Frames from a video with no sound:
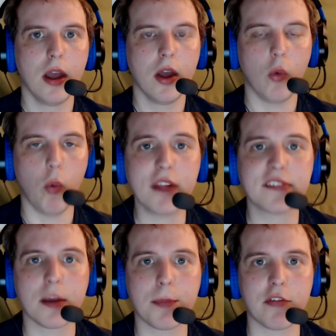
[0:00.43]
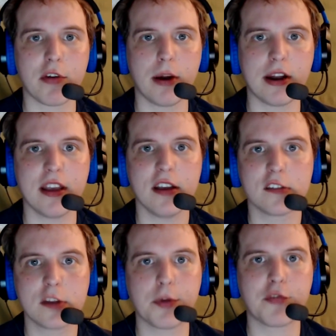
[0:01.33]
What's up, everybody?
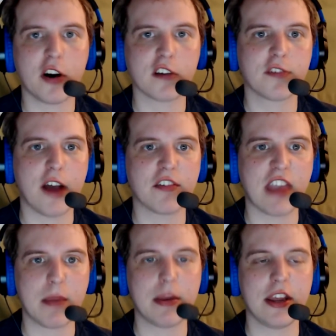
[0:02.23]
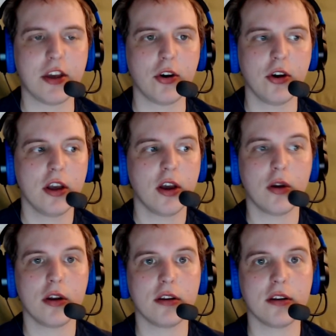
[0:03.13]
SUPERFOX5 Gaming here,
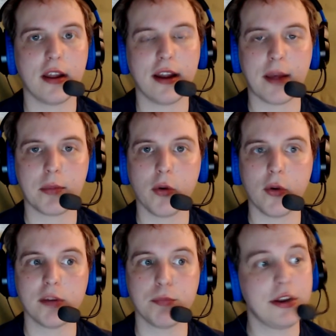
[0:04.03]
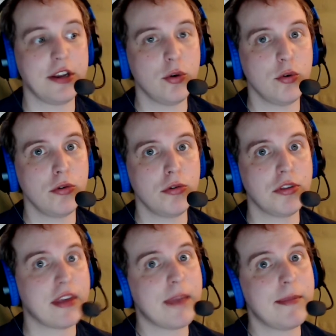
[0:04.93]
and I'm going to bring you the
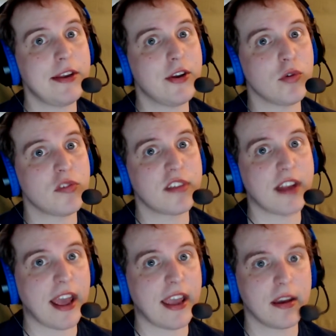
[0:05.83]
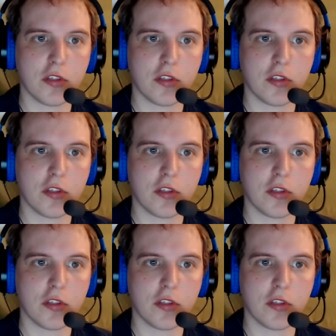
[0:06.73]
gaming news today.